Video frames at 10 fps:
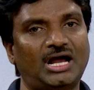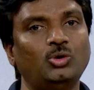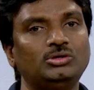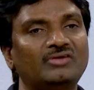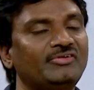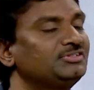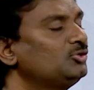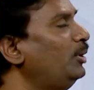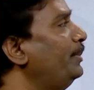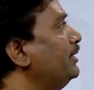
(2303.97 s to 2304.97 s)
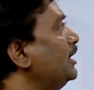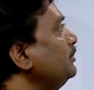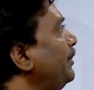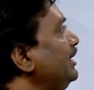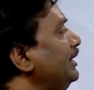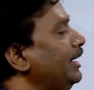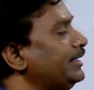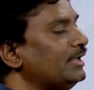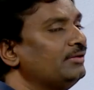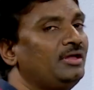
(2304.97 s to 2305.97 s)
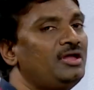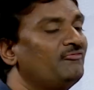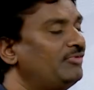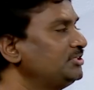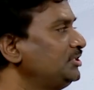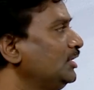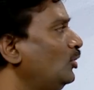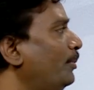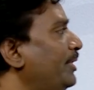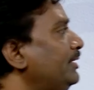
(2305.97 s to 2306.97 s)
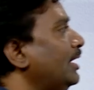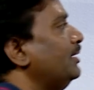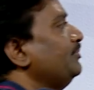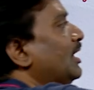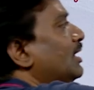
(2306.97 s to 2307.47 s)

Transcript: out of x kilometers, by taking first kilometer,